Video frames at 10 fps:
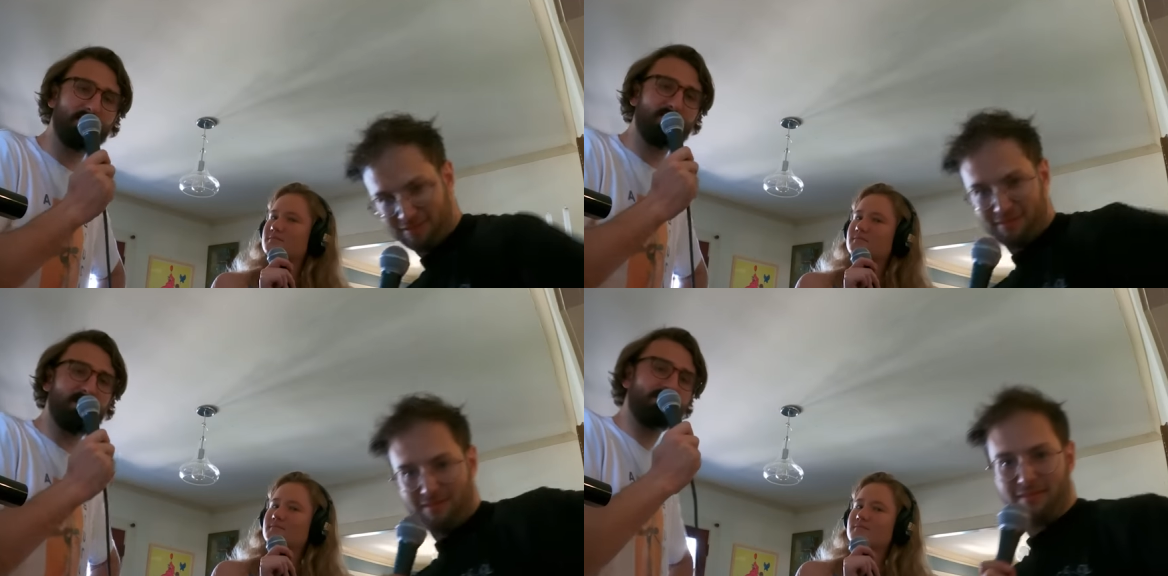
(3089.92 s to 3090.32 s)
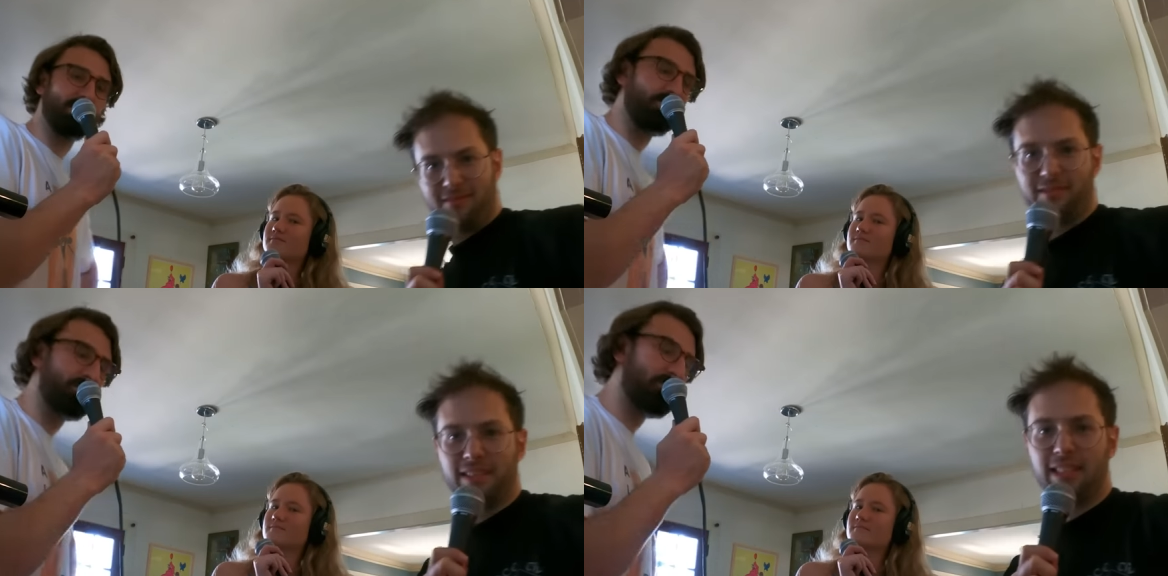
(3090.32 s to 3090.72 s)
Speaker 1: my advice
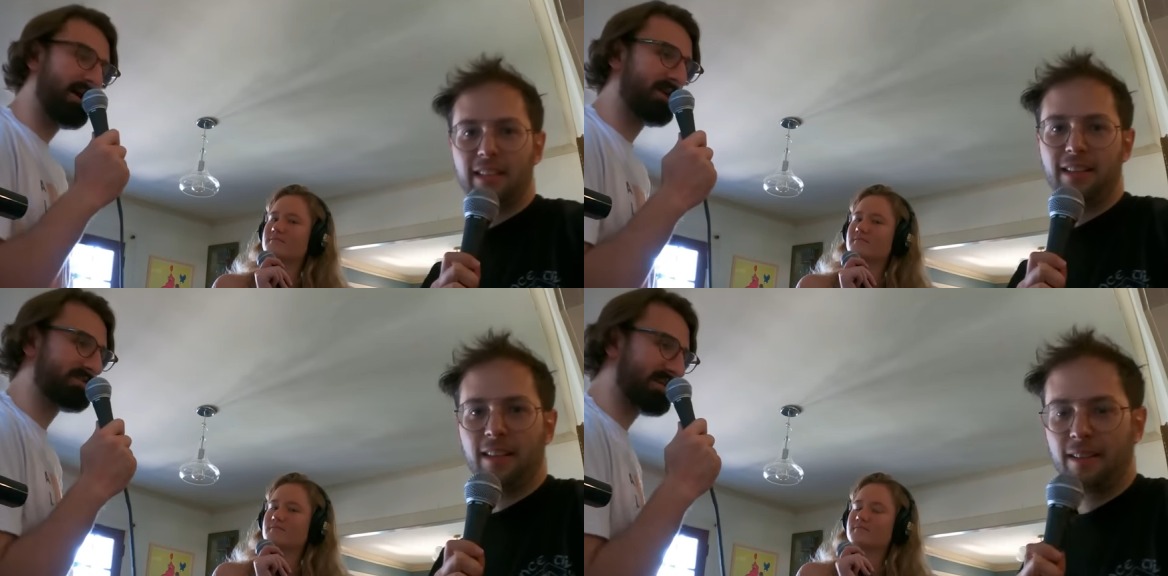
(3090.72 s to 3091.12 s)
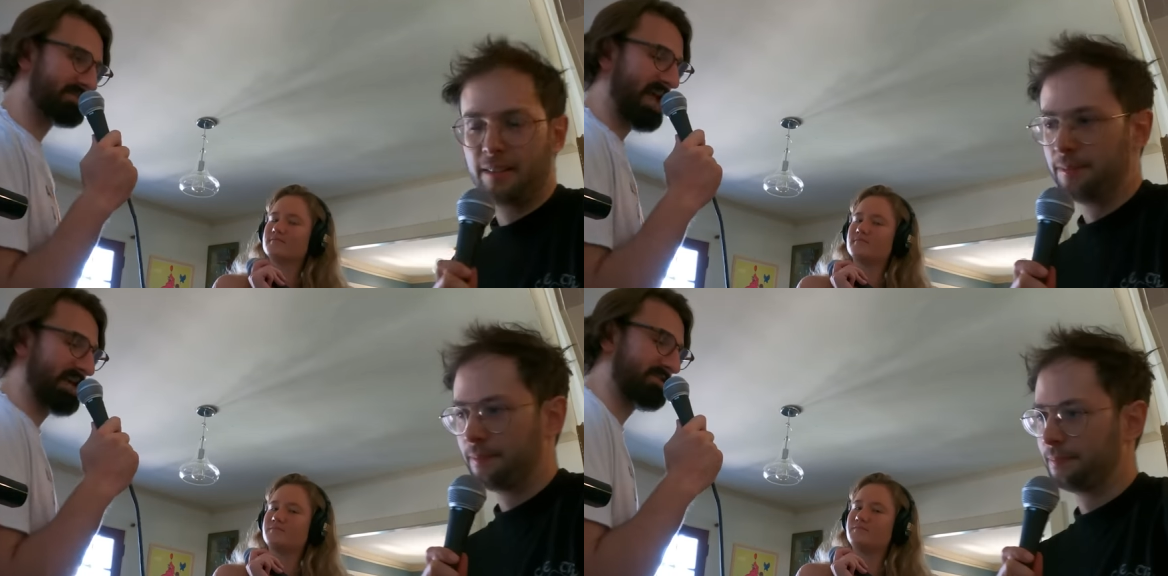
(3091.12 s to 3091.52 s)
that'll go for Miles.
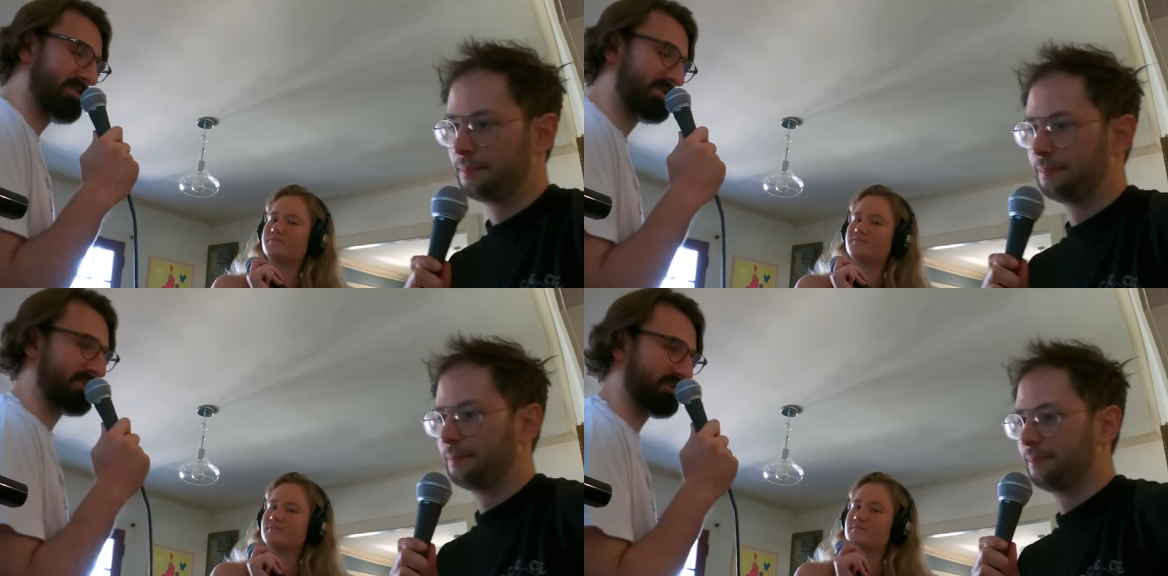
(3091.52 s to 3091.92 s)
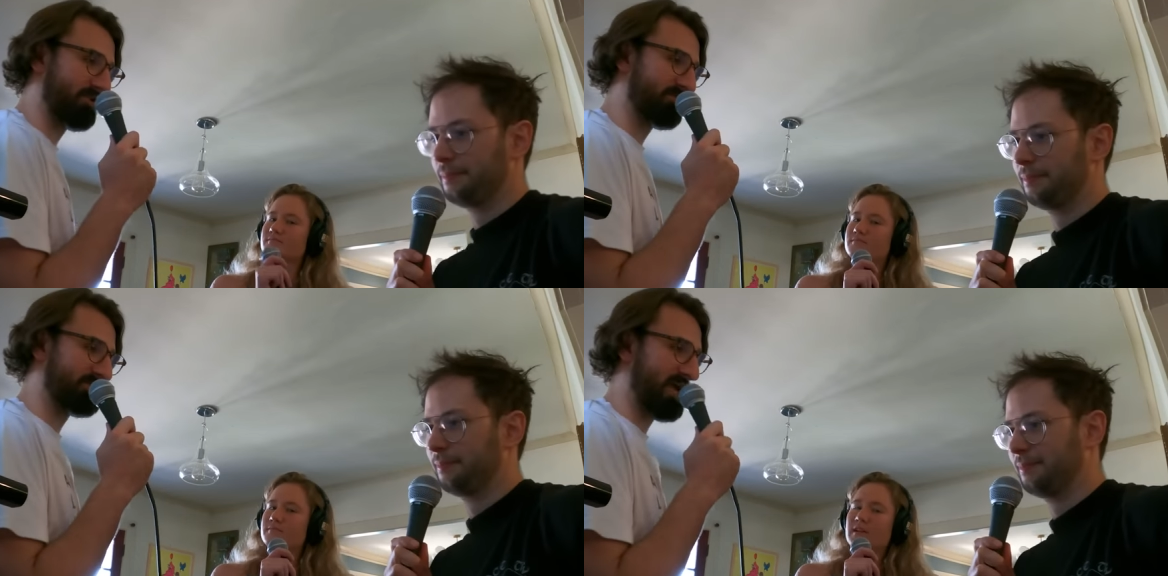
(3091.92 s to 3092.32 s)
That's Zach's advice that'll
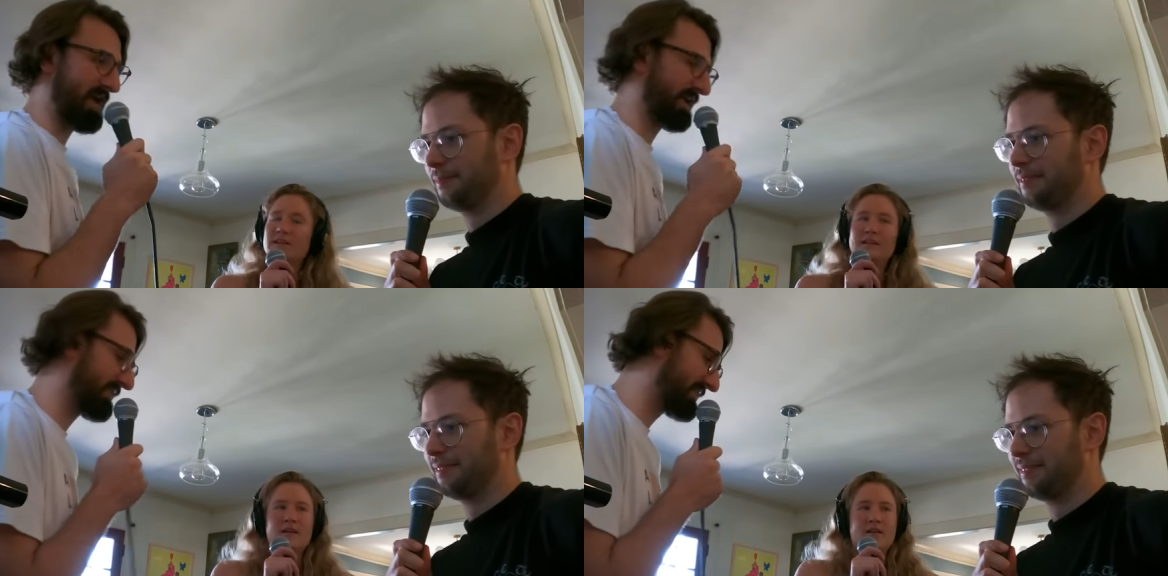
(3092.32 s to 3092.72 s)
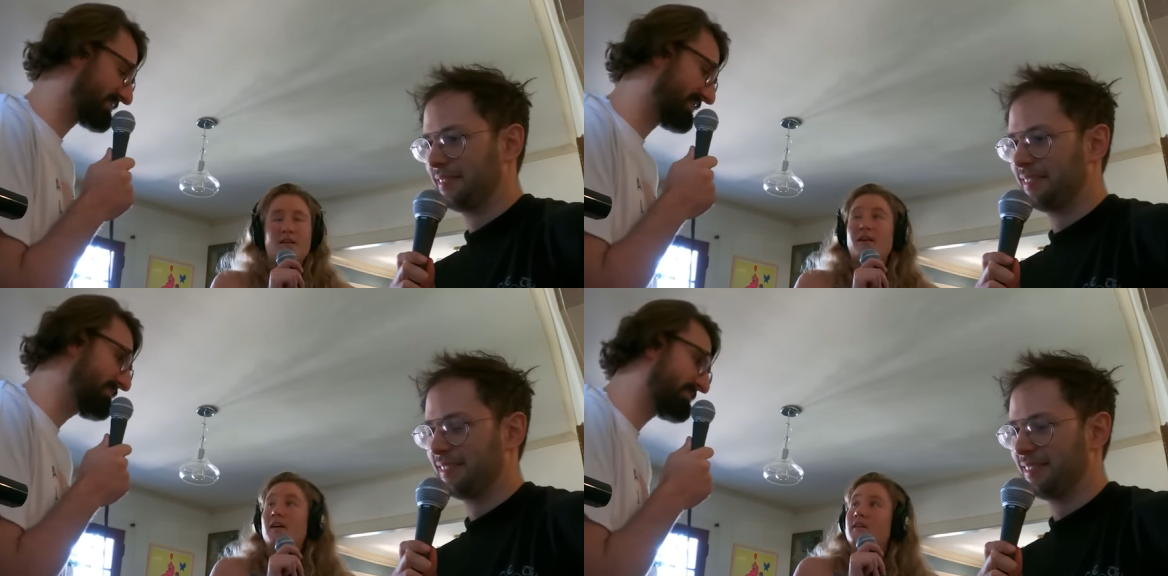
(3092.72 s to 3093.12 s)
go for Zach. And
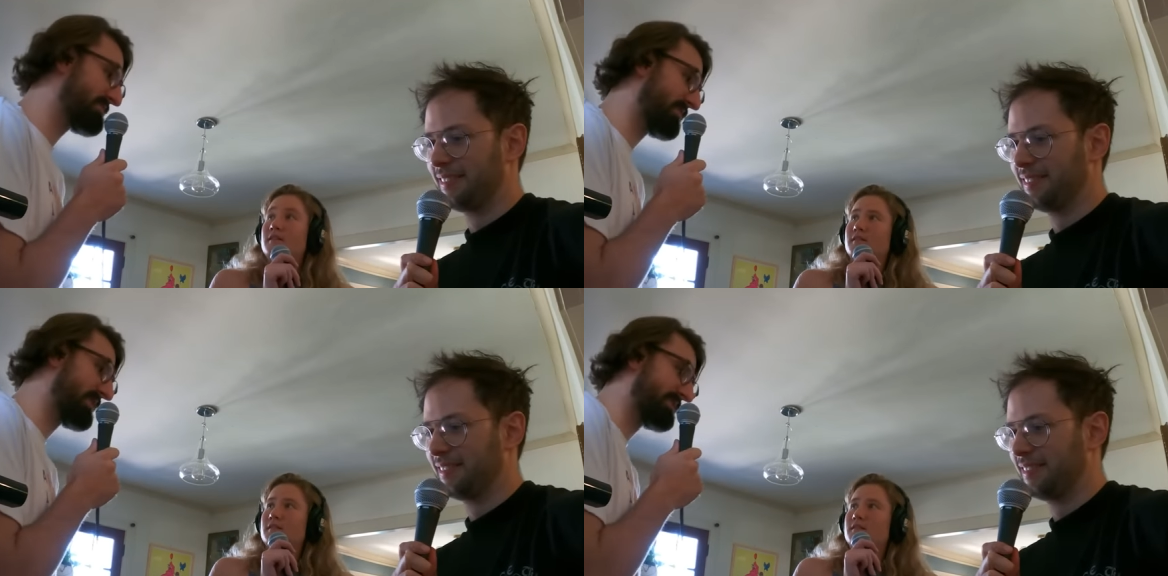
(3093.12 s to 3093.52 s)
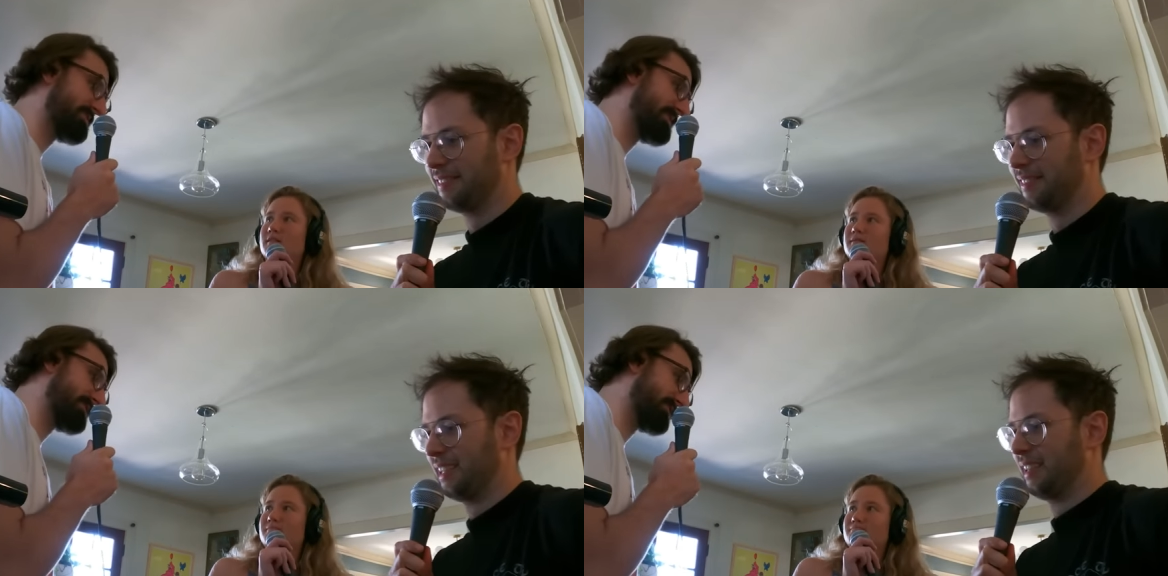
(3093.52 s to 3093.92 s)
that seems to be
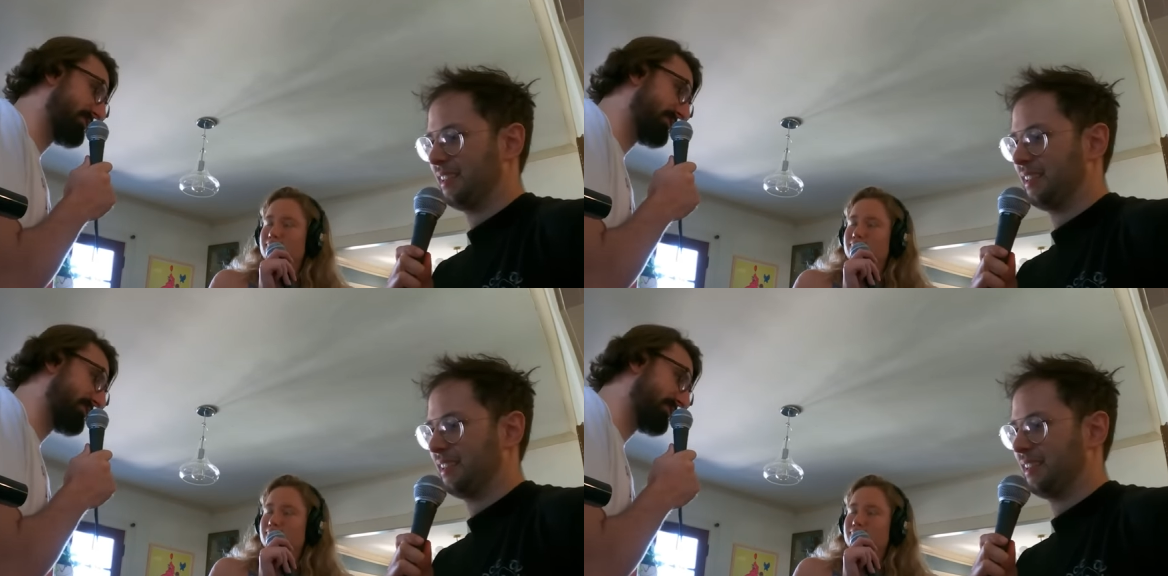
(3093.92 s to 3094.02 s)
Rainie's advice that'll